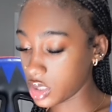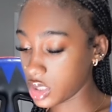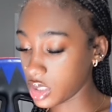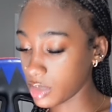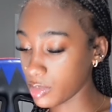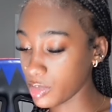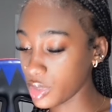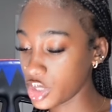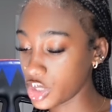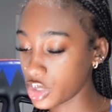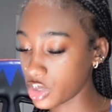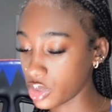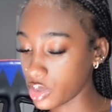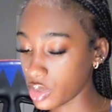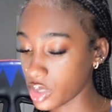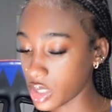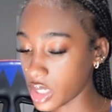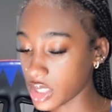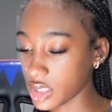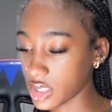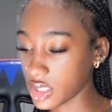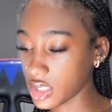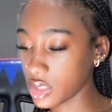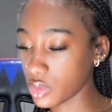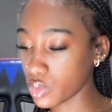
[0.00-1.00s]
let me show you
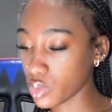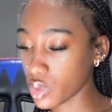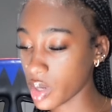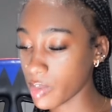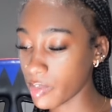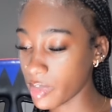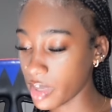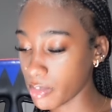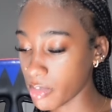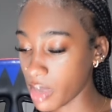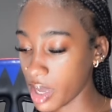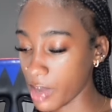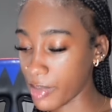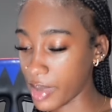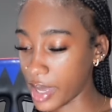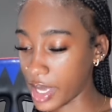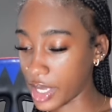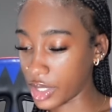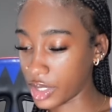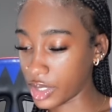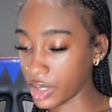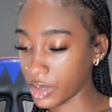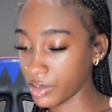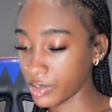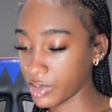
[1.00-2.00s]
guys this is where i made my
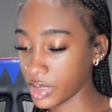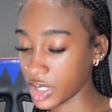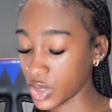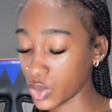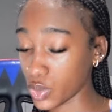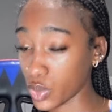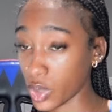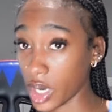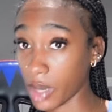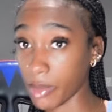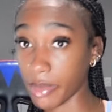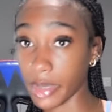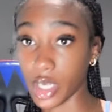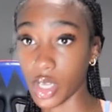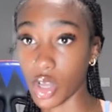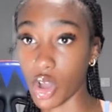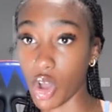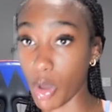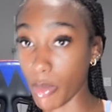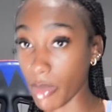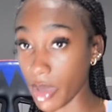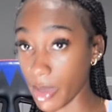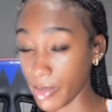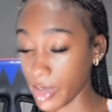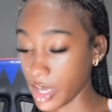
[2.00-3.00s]
banner this is where i make all
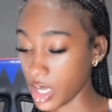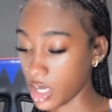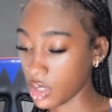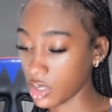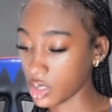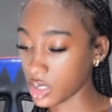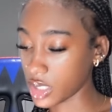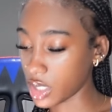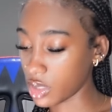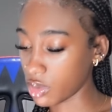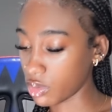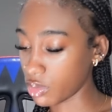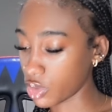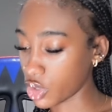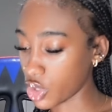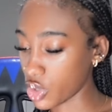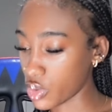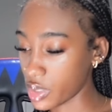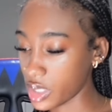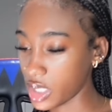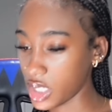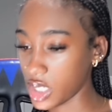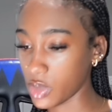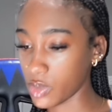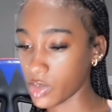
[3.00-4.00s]
my banners i don't wanna go
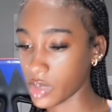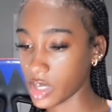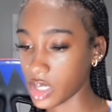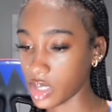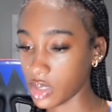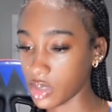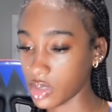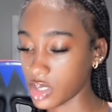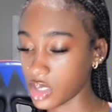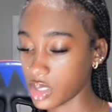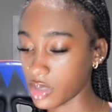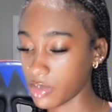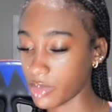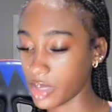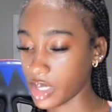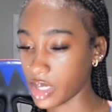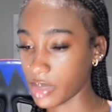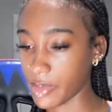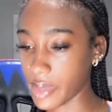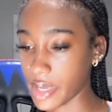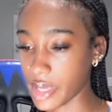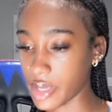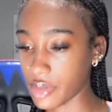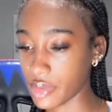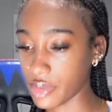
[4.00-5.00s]
anywhere else to make
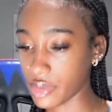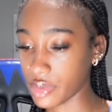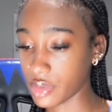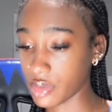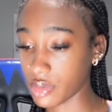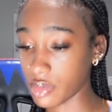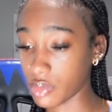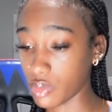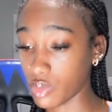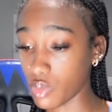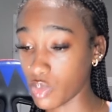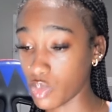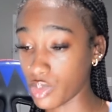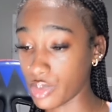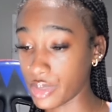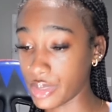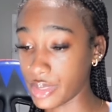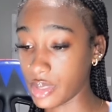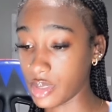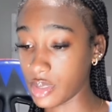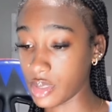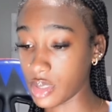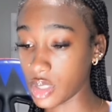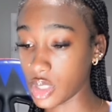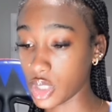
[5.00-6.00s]
banners one
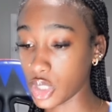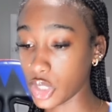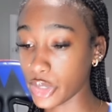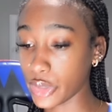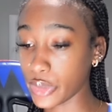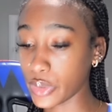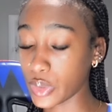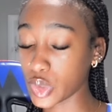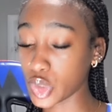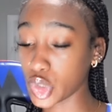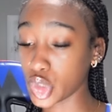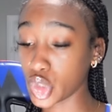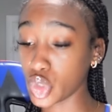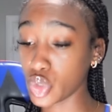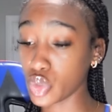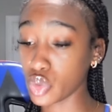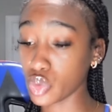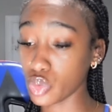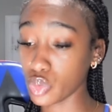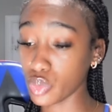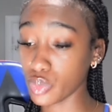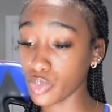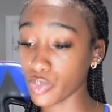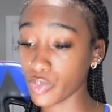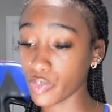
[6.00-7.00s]

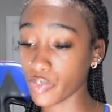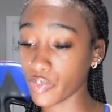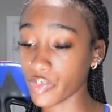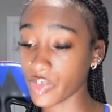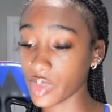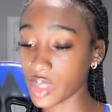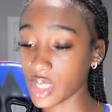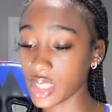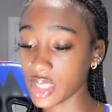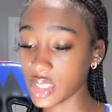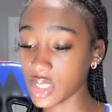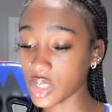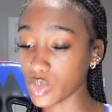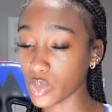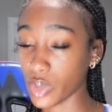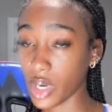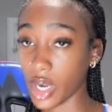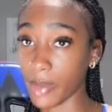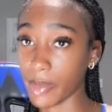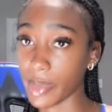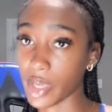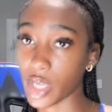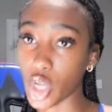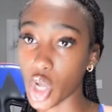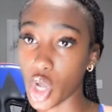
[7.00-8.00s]
two this is where
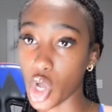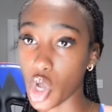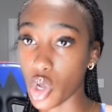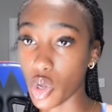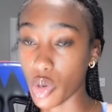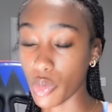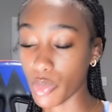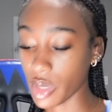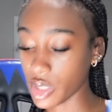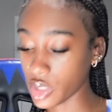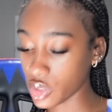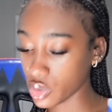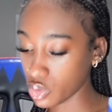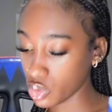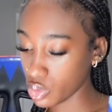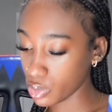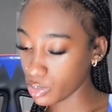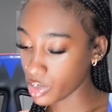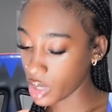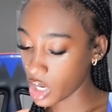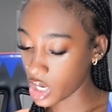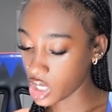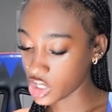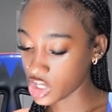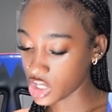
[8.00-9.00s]
I make all my school
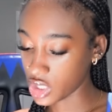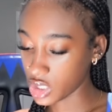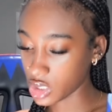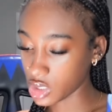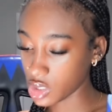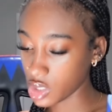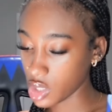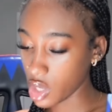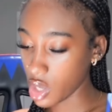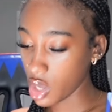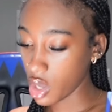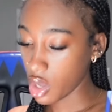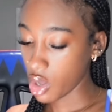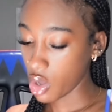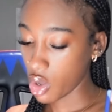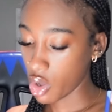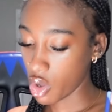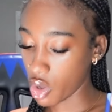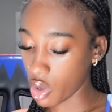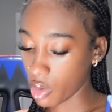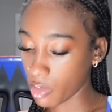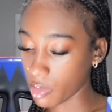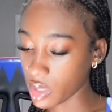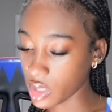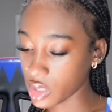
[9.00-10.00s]
projects,
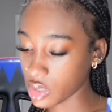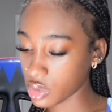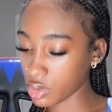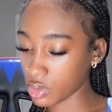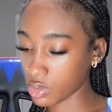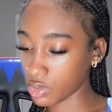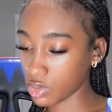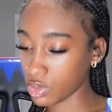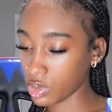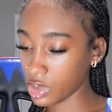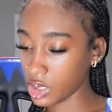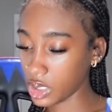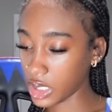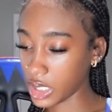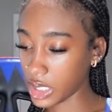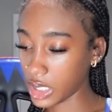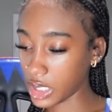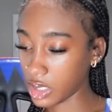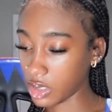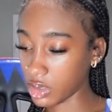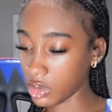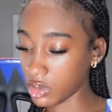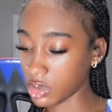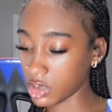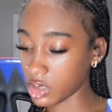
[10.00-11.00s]
all my school
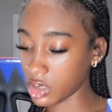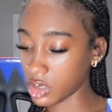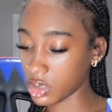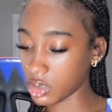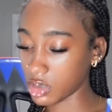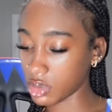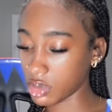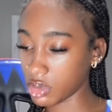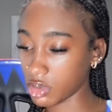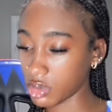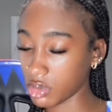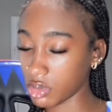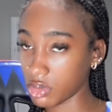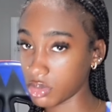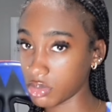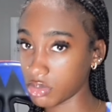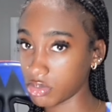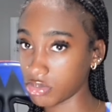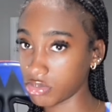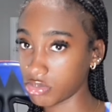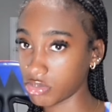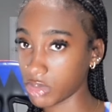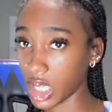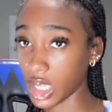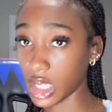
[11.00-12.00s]
layouts,
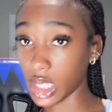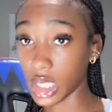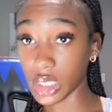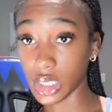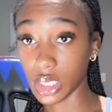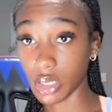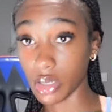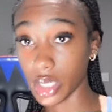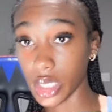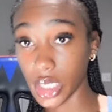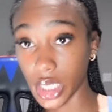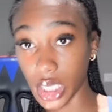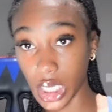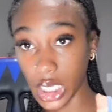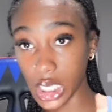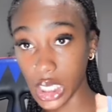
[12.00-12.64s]
and that's how I get